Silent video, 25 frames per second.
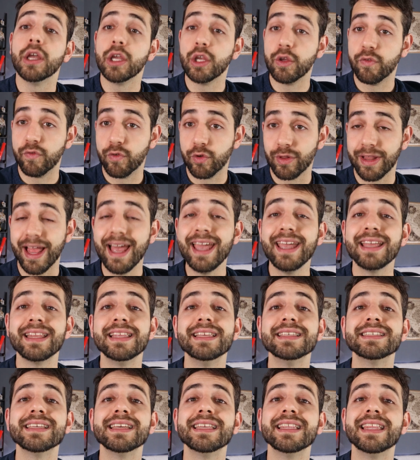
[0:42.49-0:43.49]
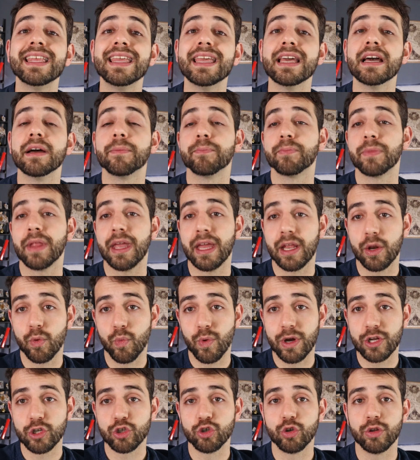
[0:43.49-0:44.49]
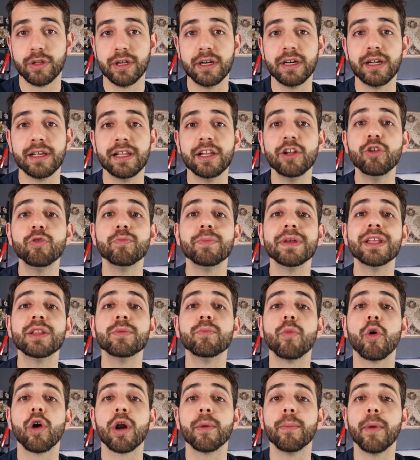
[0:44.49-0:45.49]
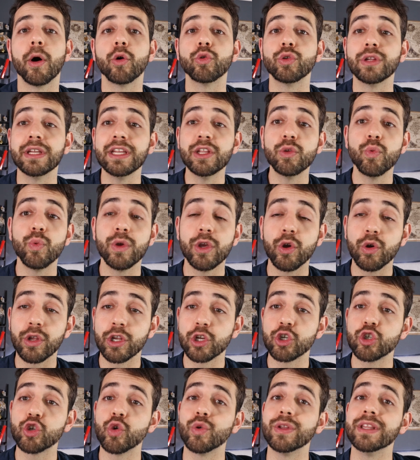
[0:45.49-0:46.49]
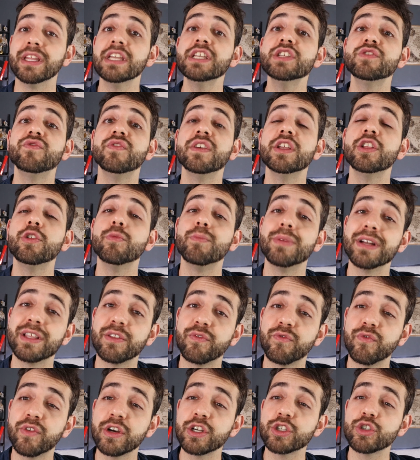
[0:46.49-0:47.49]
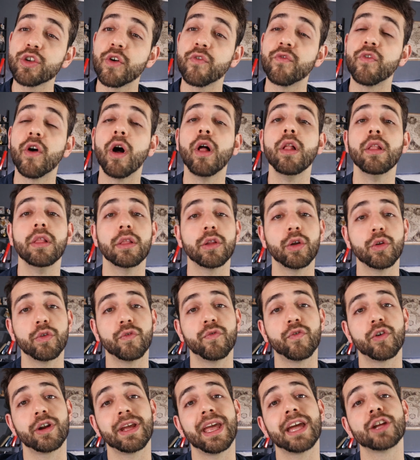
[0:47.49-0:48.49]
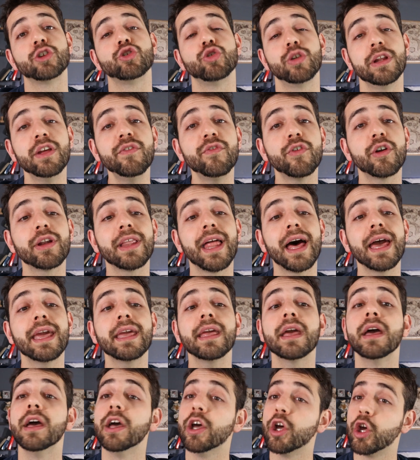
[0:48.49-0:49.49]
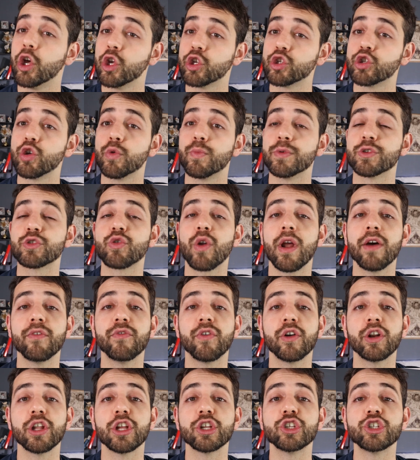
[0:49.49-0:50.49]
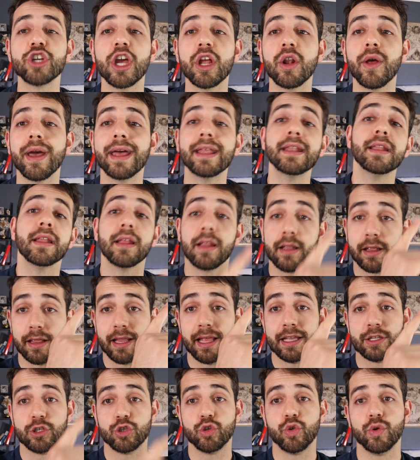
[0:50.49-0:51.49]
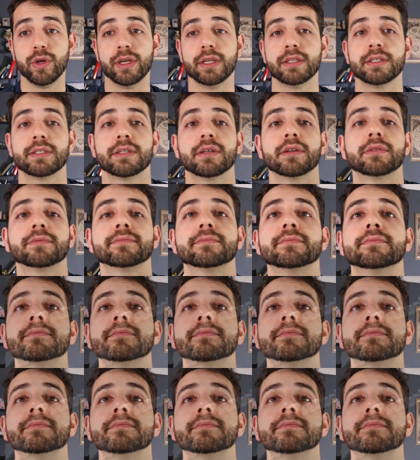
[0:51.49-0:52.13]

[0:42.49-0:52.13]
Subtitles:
If you like this idea and want to learn a little bit more about it, we're gonna show in this video, but first of all, don't forget to leave your like, subscribe for the channel, and let's do it.